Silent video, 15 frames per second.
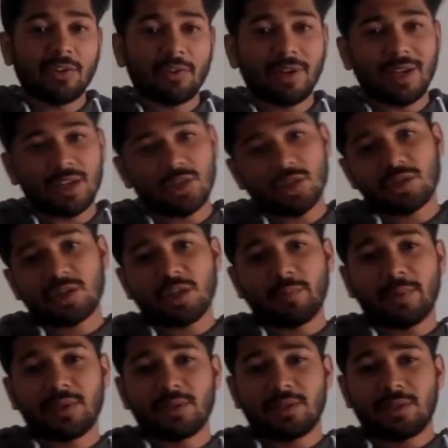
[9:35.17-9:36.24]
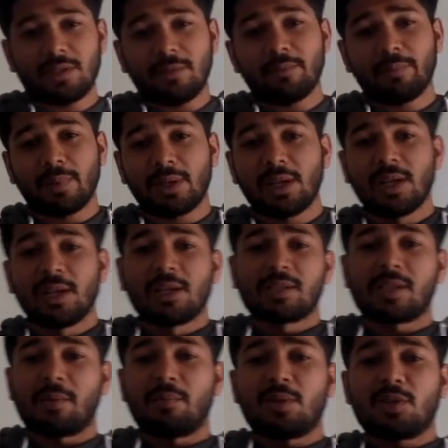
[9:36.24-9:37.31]
relationship is simple
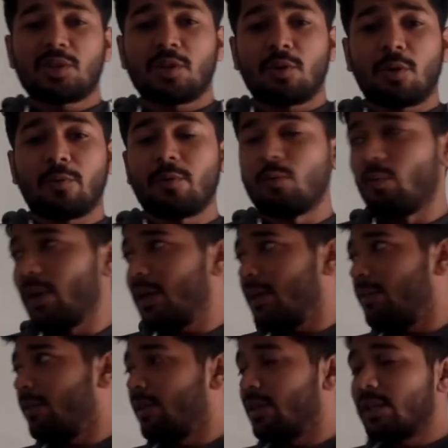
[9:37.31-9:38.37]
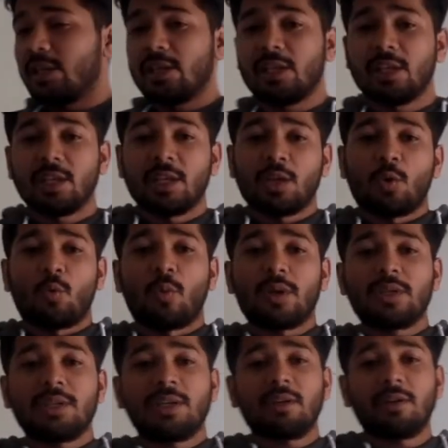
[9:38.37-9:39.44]
summation of a one degree
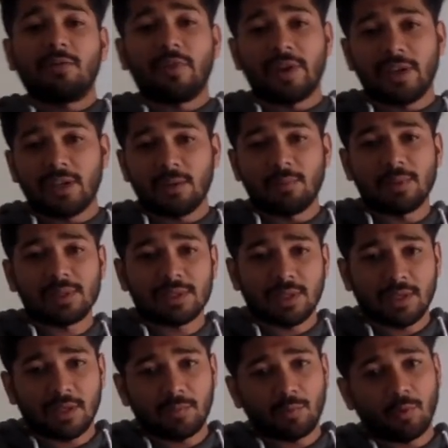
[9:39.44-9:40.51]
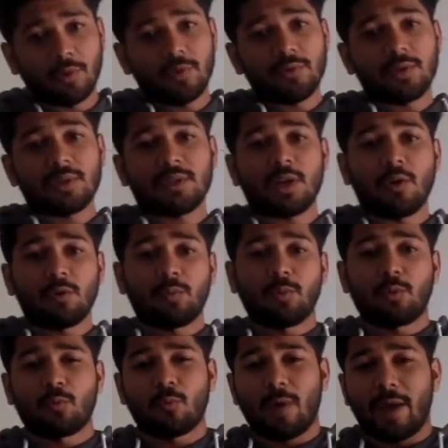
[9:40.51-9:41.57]
variables, and it produces
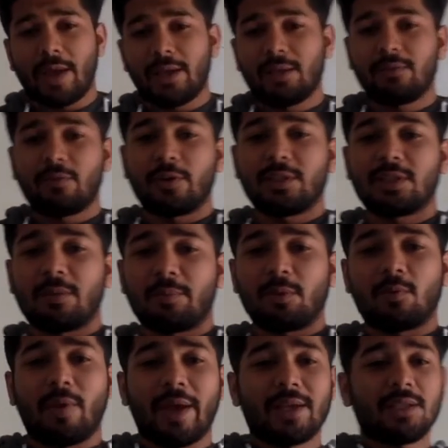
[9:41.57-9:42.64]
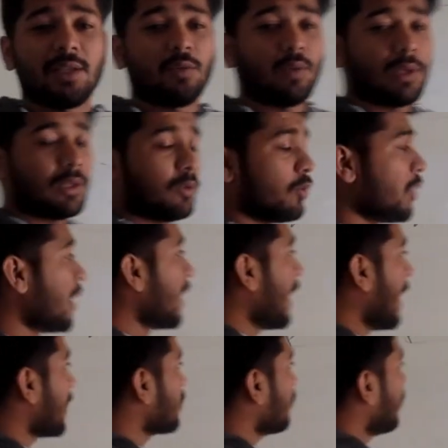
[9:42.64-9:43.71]
output y. For example, y is equal to
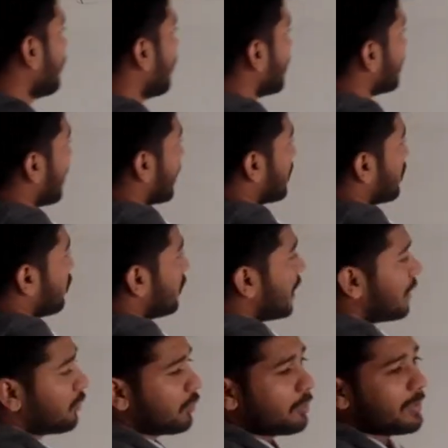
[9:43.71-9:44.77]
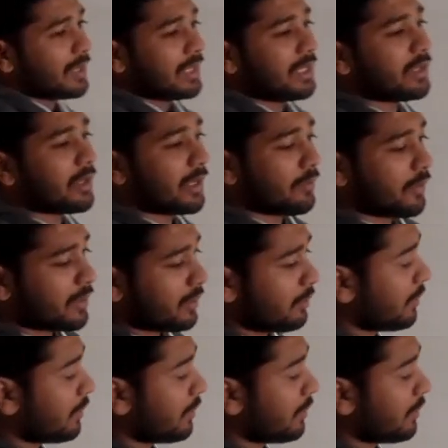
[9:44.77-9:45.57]
x1 plus x2. That would be a linear equation.